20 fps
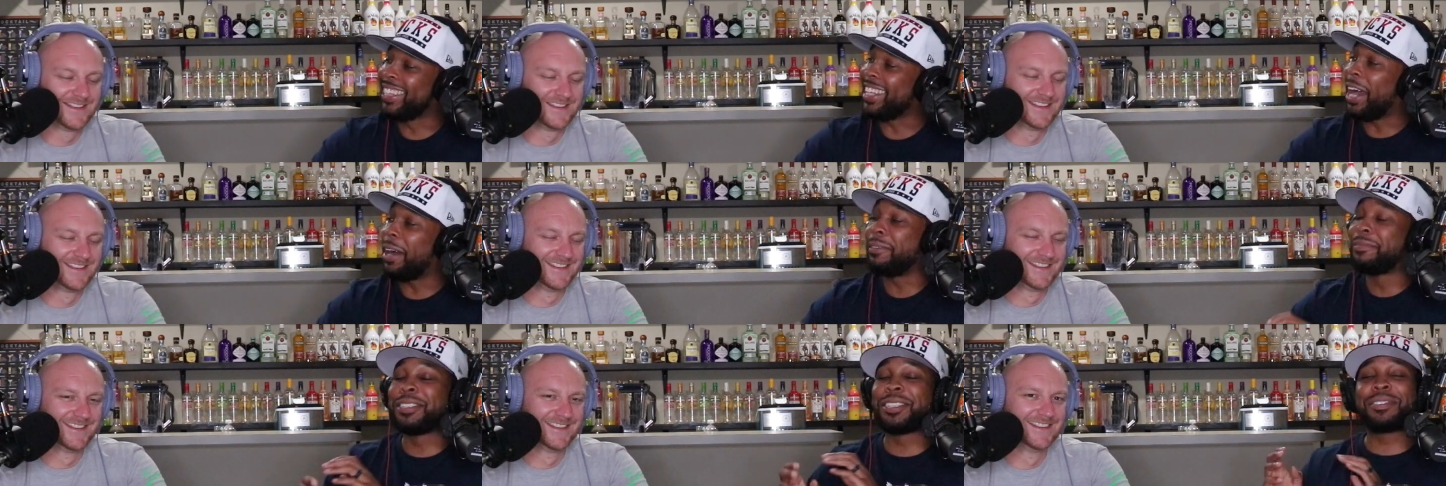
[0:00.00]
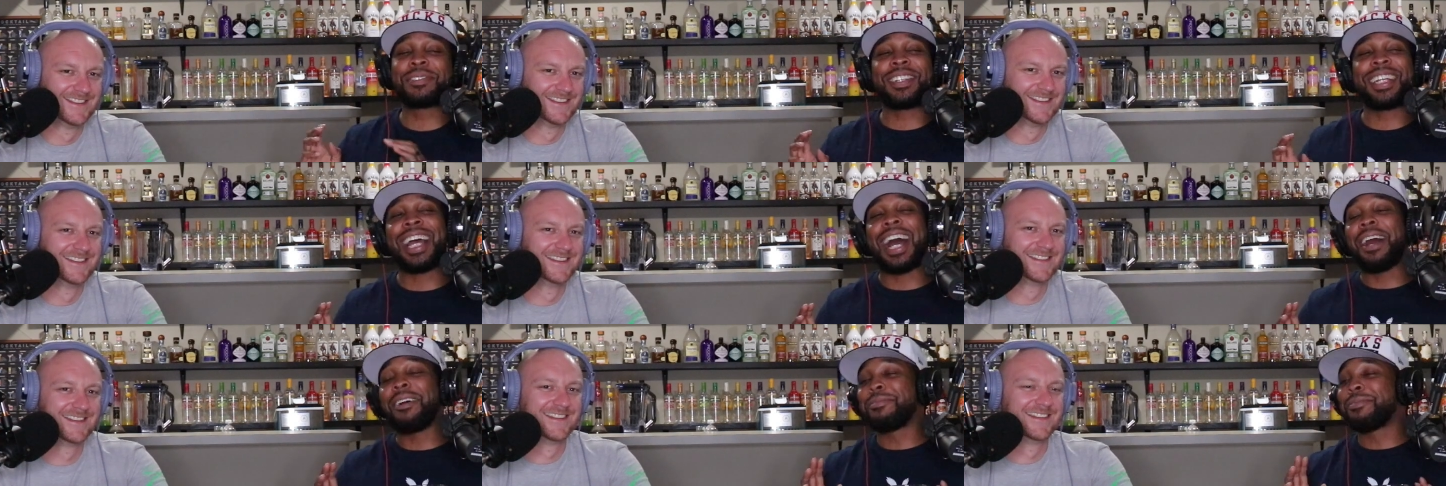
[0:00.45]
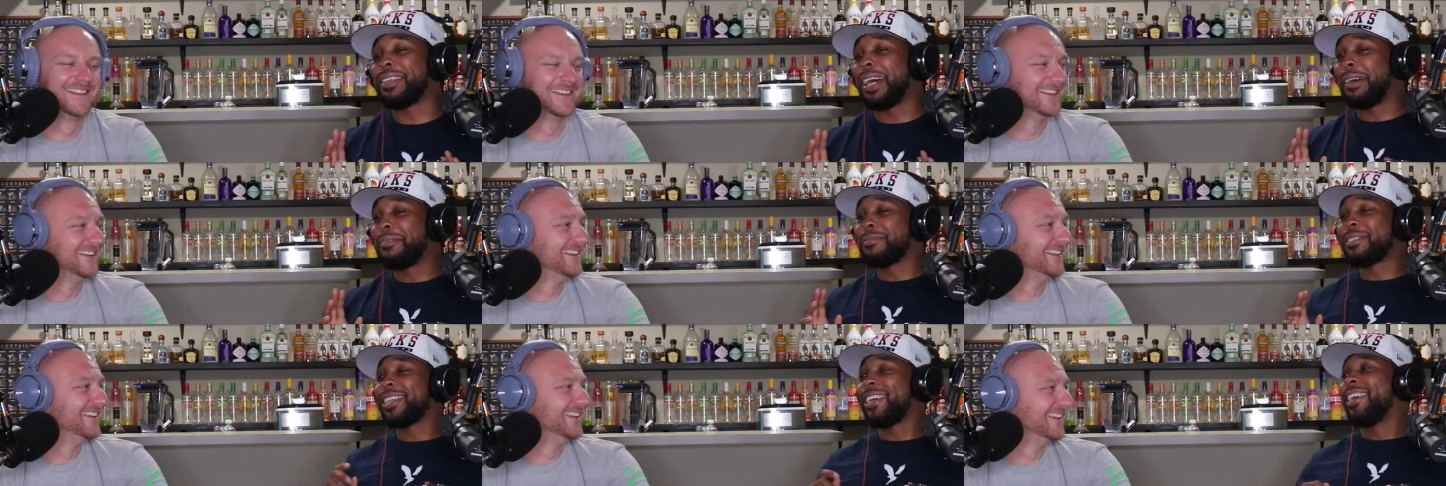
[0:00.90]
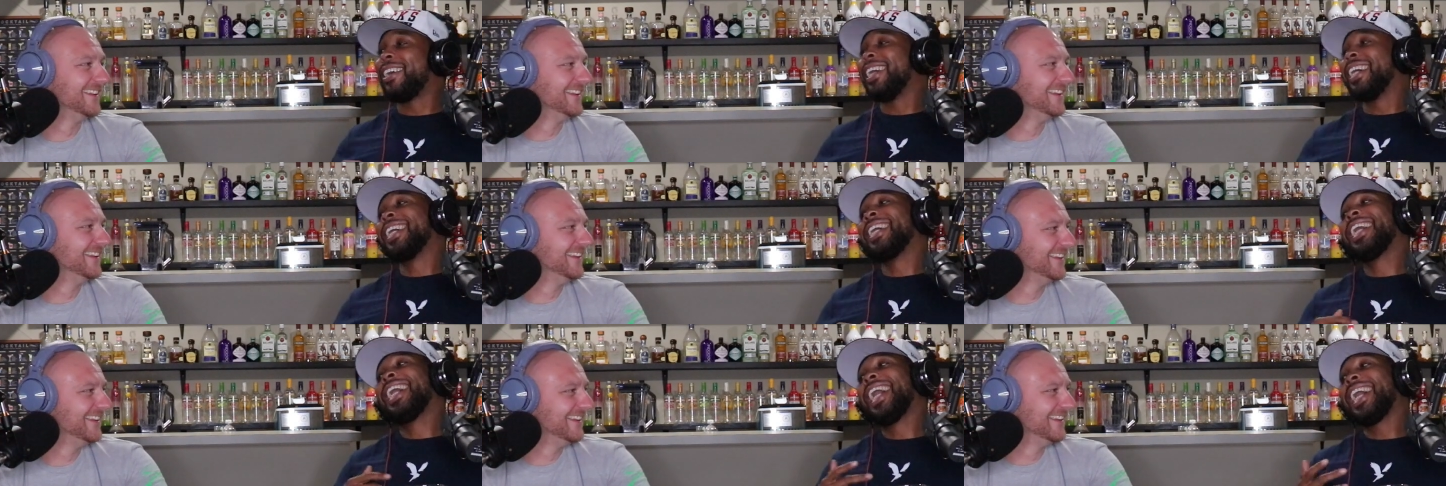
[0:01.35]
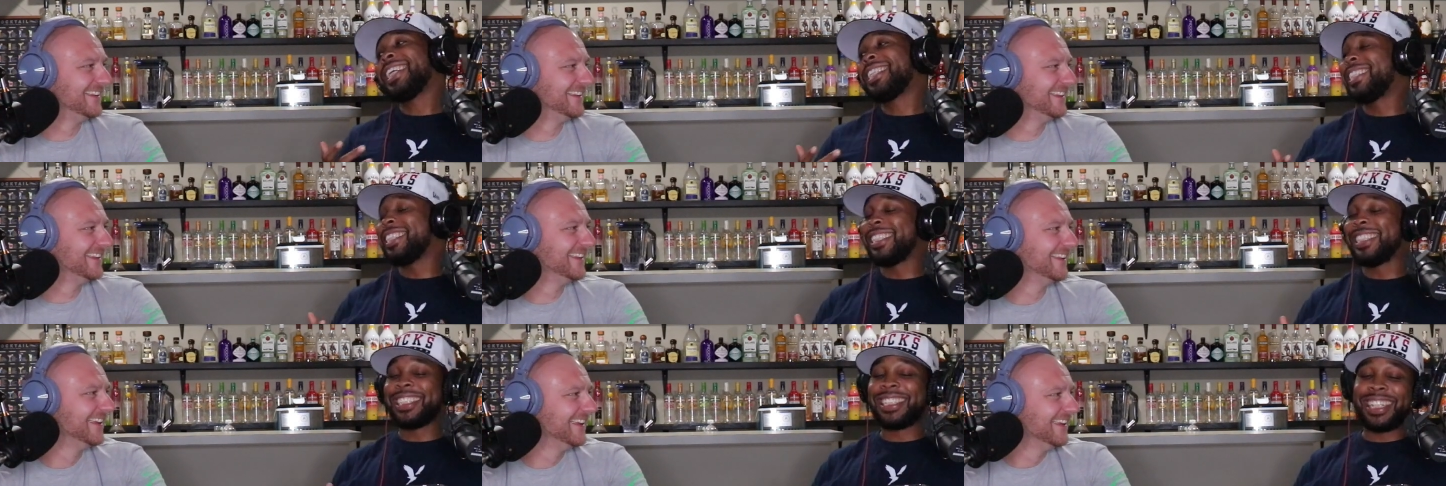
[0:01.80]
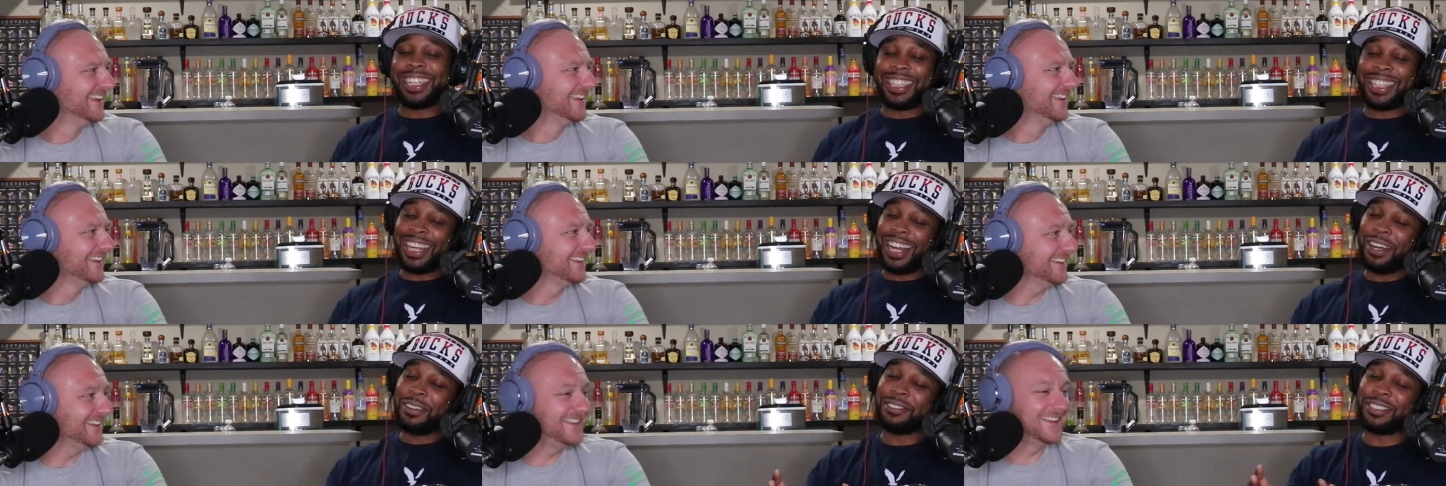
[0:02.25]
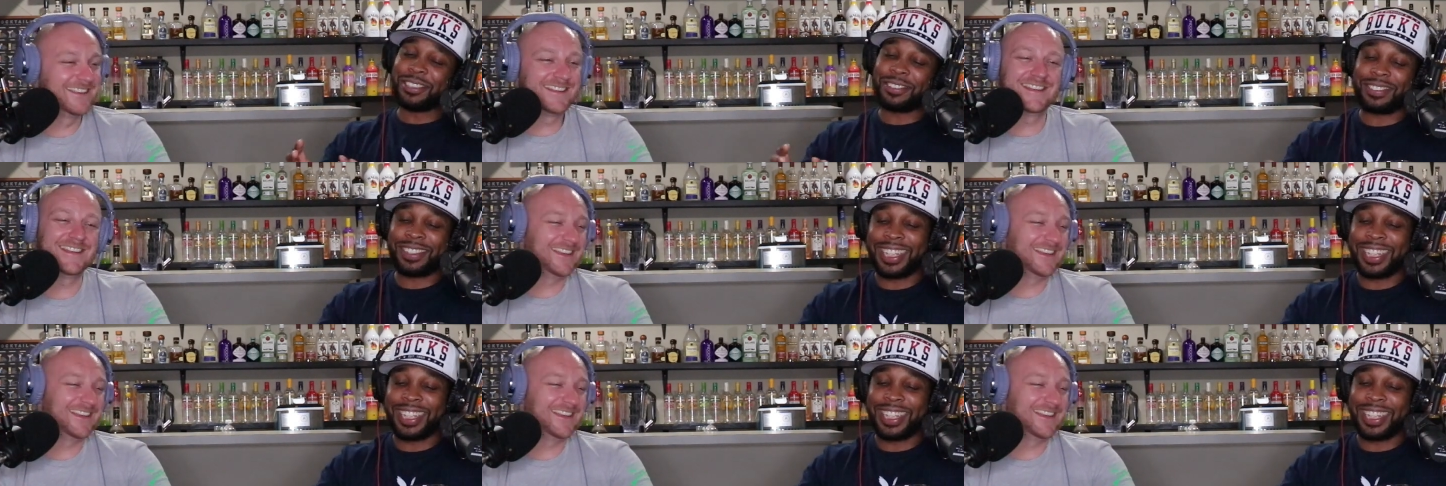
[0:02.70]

Speaker 1: no, I'm just. I'm, I'm sorry. I should not have said that. I'm just